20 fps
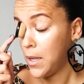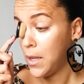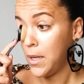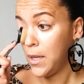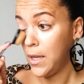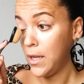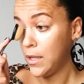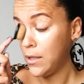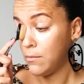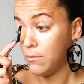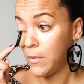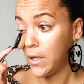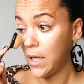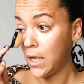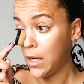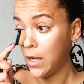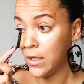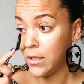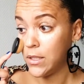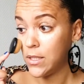And my
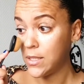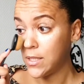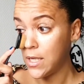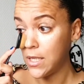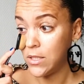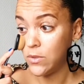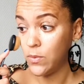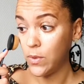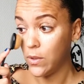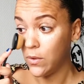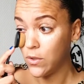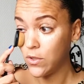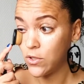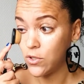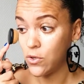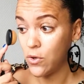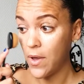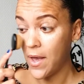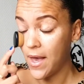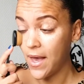aunt says we
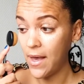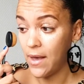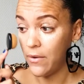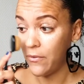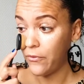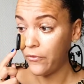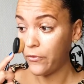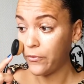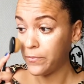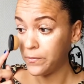also have